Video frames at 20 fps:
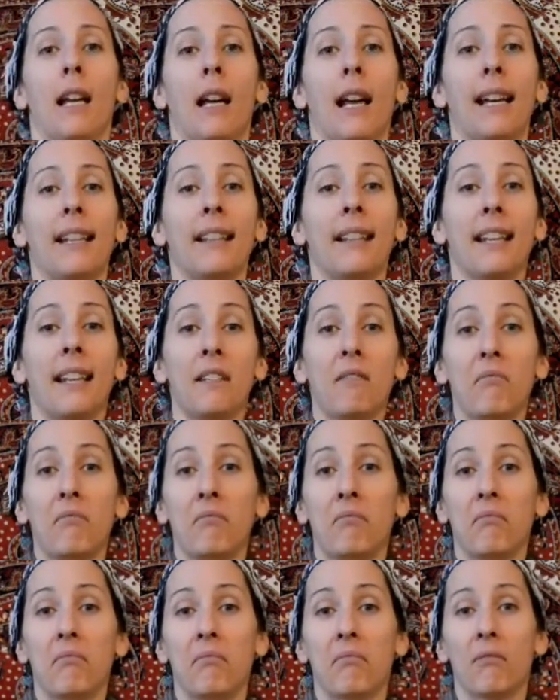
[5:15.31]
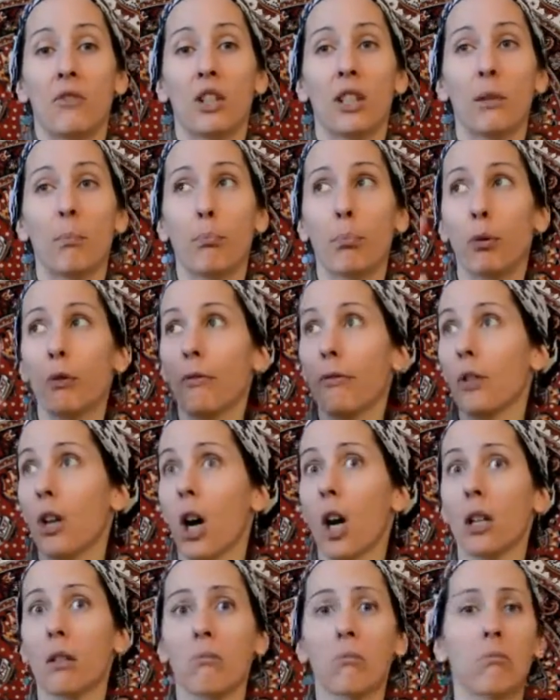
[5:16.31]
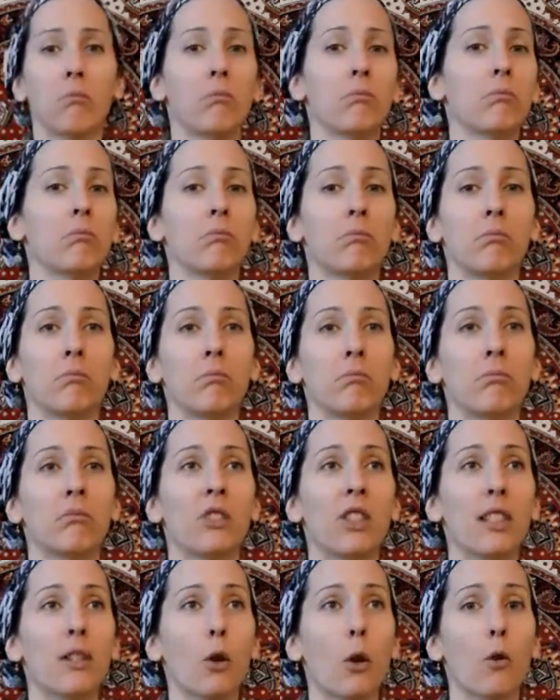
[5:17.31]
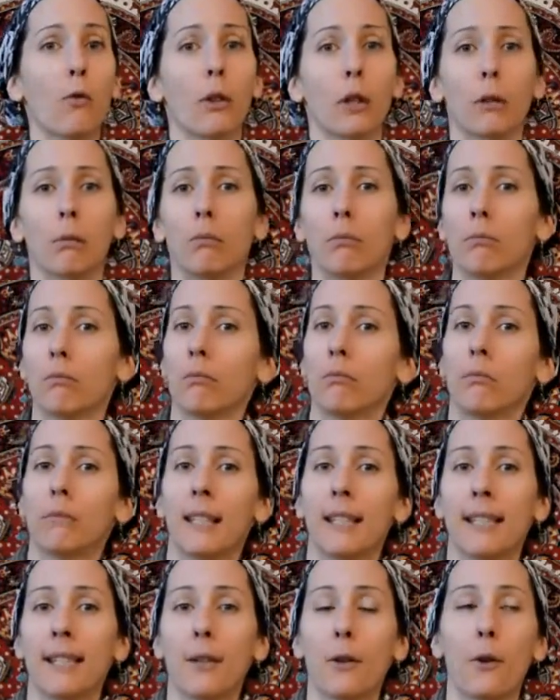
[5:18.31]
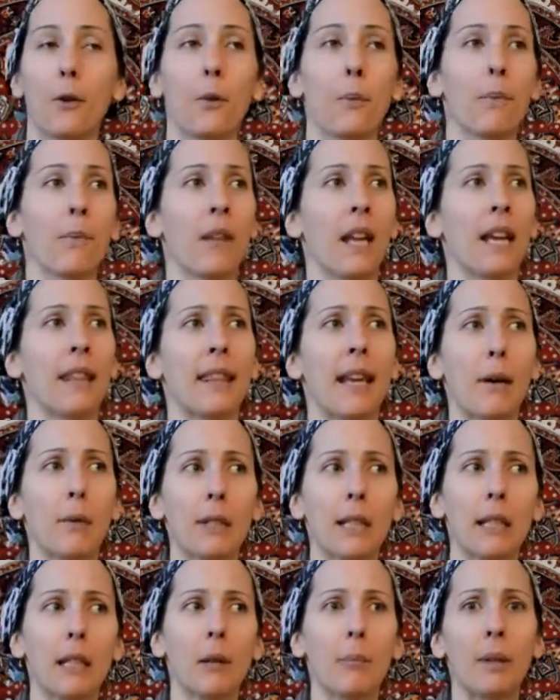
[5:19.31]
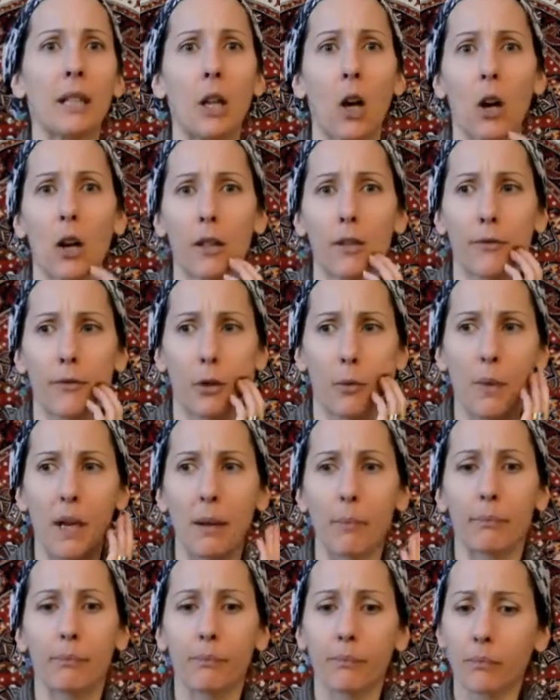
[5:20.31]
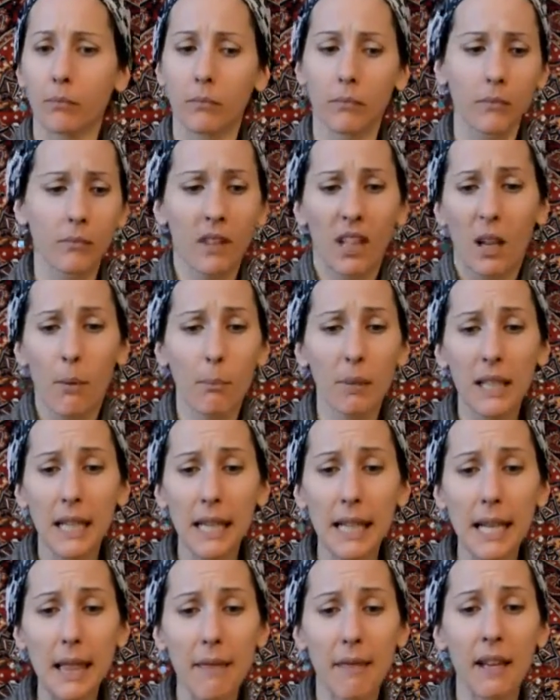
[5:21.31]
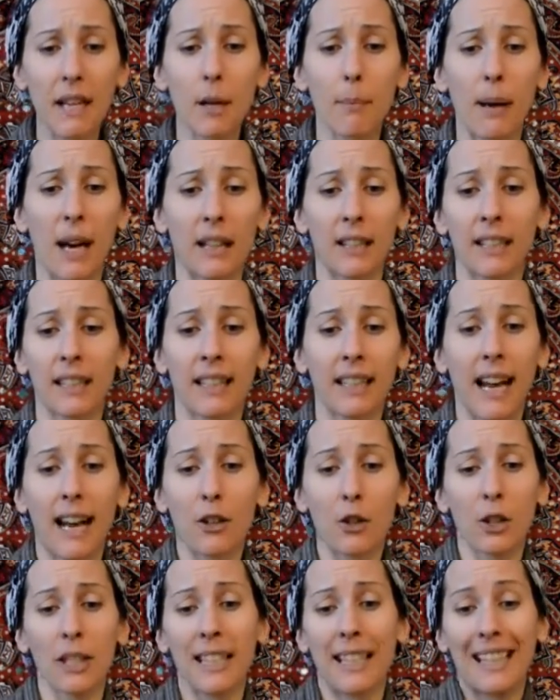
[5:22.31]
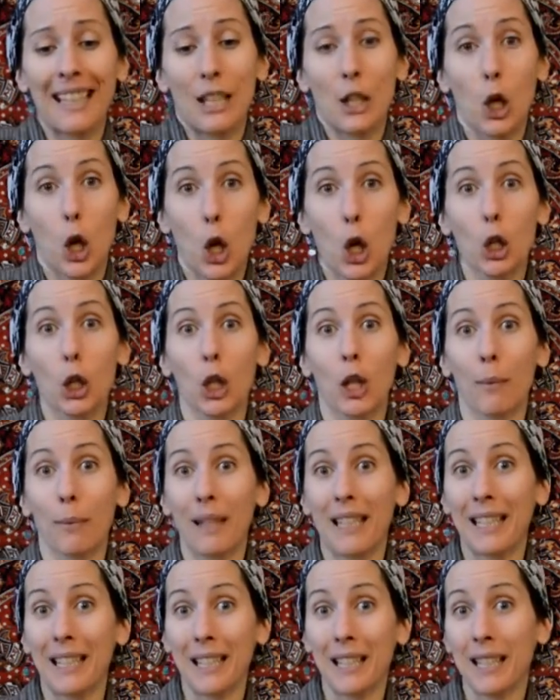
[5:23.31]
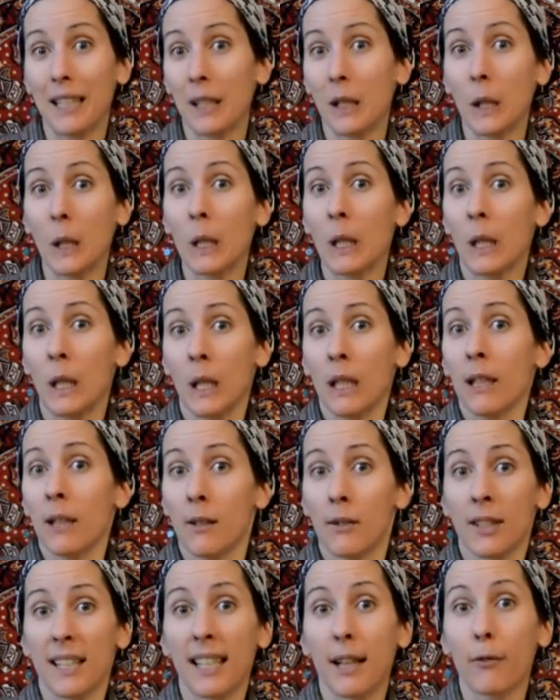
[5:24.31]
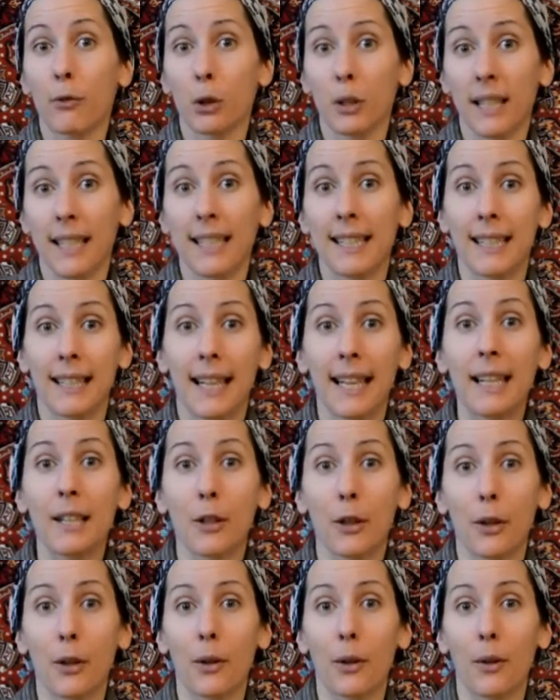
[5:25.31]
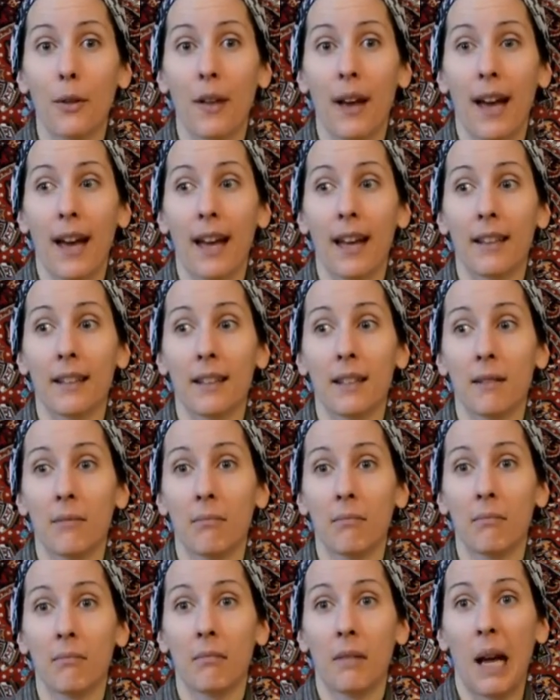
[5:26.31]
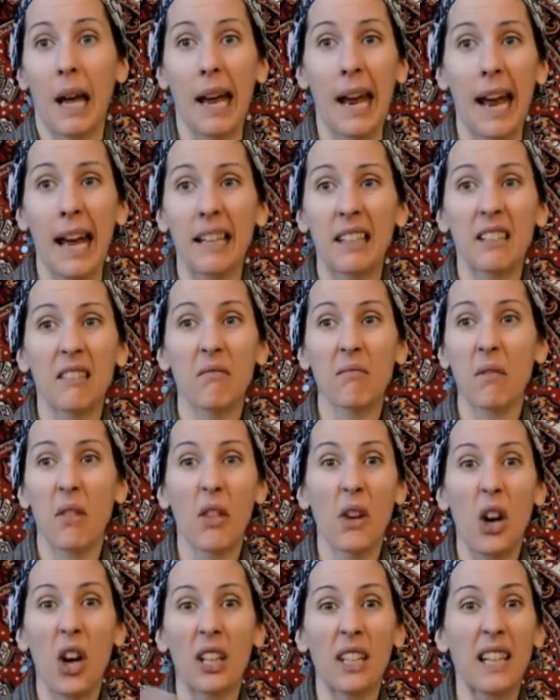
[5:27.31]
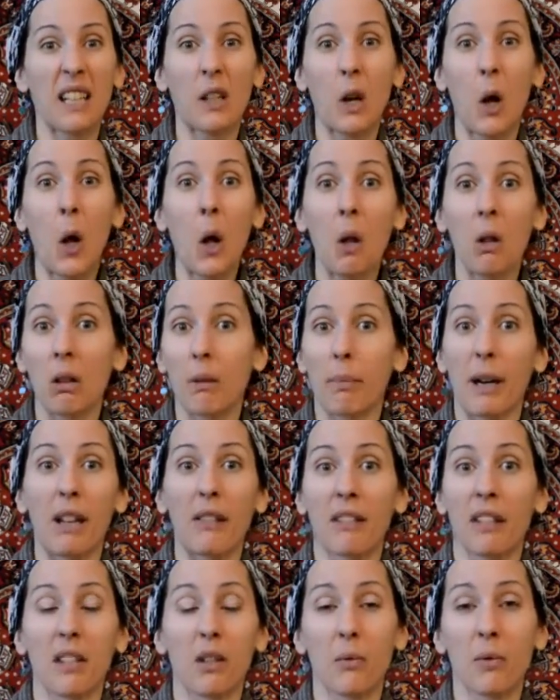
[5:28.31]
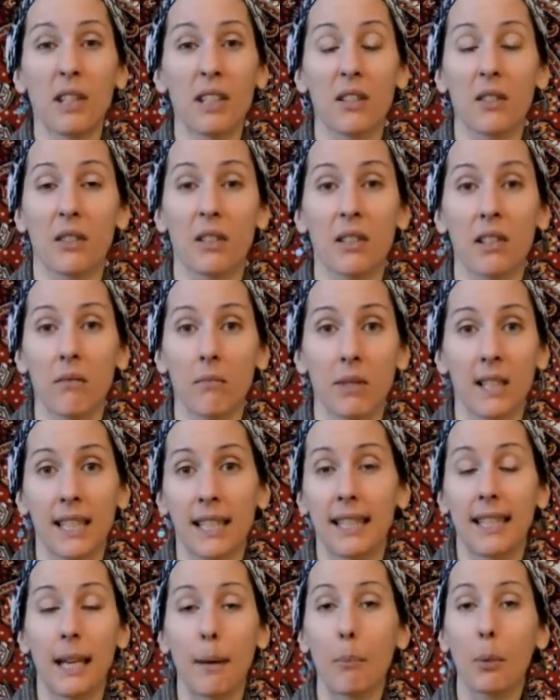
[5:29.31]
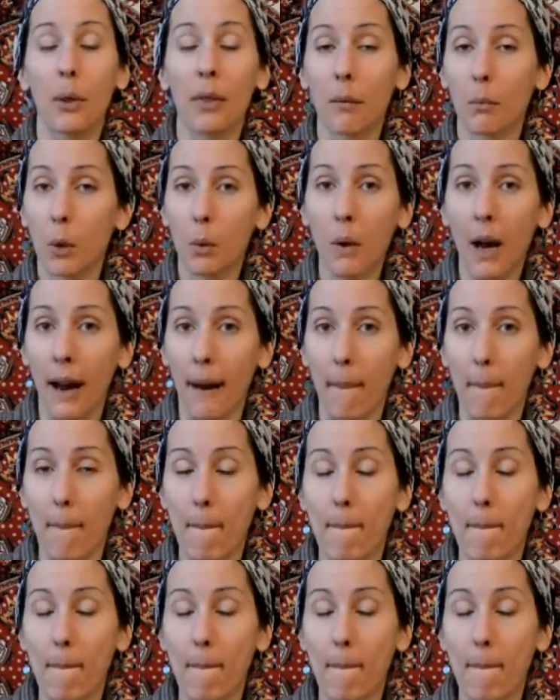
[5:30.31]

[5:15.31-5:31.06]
And then just poof, gone. Just over. So that was a little bit odd for me. But I didn't think about it. It actually didn't dawn on me until several days later that I hadn't thought at all about these crystals since I put them away.